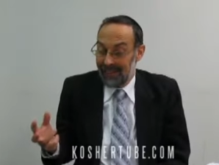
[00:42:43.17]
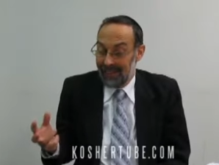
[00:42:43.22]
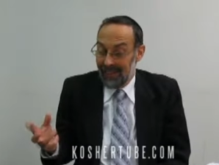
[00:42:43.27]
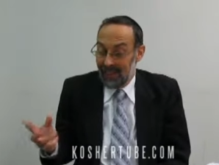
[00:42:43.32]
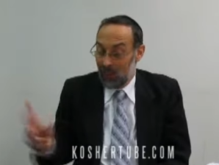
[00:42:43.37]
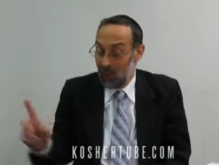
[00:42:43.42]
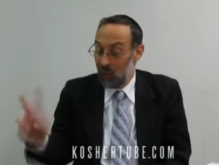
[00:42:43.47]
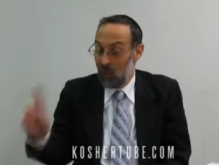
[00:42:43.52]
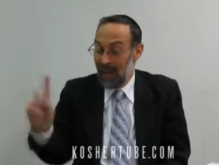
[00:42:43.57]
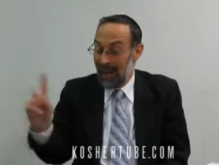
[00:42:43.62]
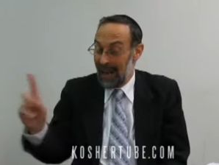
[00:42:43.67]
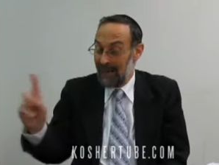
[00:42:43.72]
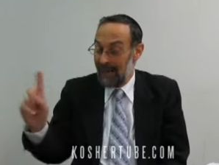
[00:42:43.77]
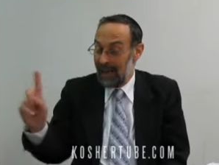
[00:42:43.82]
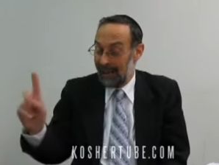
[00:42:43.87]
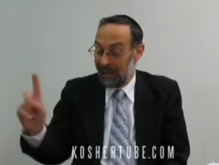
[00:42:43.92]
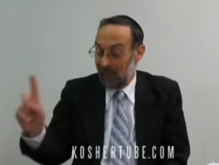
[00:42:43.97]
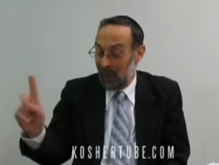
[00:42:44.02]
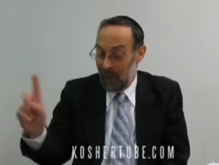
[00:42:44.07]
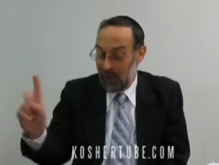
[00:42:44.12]
The word
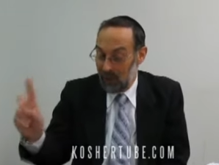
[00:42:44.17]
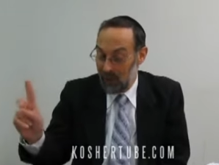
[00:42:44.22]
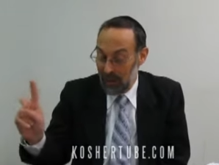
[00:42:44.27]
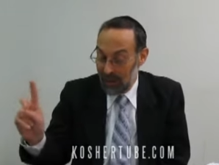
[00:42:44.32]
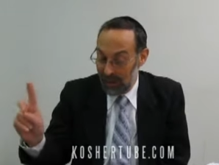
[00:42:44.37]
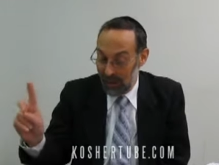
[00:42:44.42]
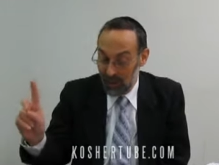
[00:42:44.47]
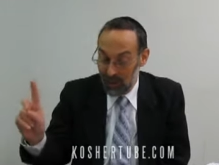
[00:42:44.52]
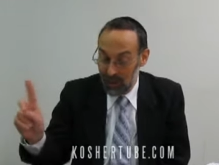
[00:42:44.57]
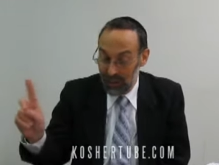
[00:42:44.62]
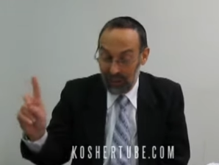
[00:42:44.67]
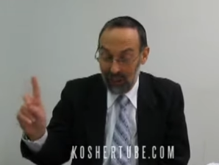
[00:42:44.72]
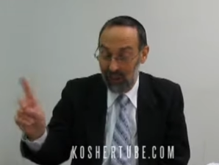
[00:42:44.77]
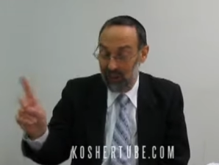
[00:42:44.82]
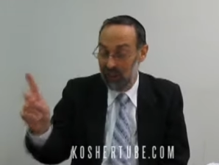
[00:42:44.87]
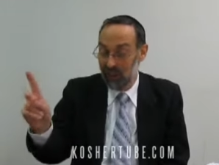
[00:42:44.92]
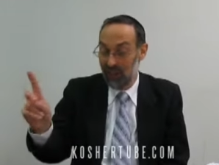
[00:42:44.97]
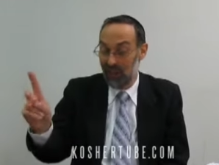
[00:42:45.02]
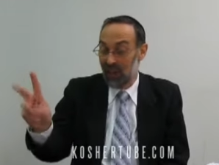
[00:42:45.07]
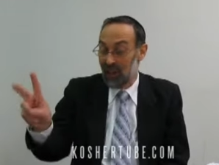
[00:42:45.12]
emes, by the way, is only
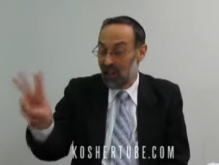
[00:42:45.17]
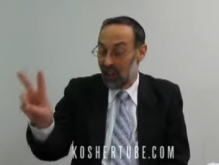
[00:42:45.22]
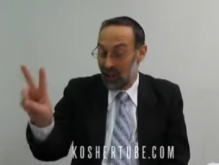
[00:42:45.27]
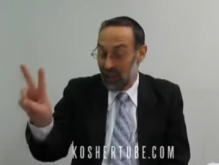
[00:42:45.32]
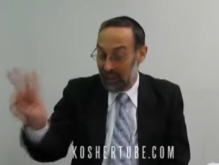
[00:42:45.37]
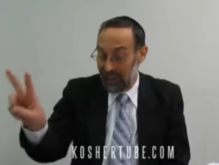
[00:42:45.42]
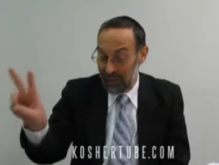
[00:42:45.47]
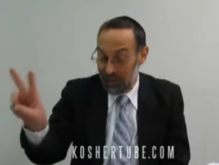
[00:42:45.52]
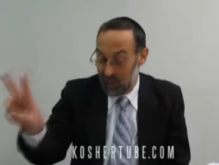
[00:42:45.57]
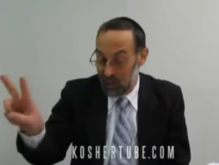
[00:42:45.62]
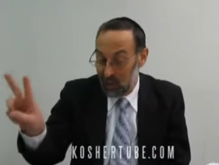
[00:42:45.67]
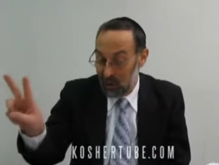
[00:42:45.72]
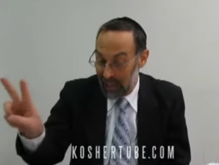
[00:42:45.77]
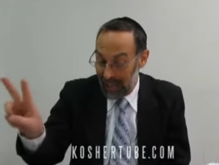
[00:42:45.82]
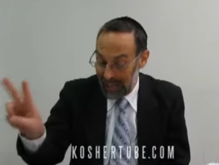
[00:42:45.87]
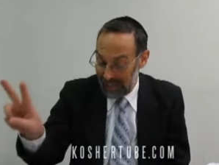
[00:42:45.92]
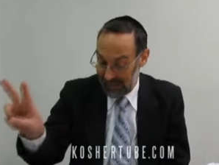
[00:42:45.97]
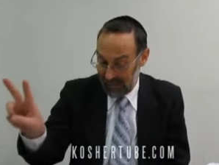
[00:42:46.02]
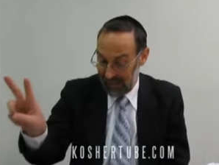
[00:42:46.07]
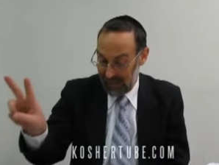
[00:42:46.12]
used in two
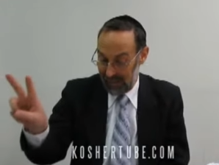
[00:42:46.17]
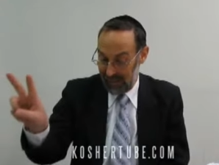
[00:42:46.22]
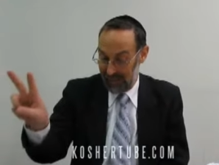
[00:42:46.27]
cases.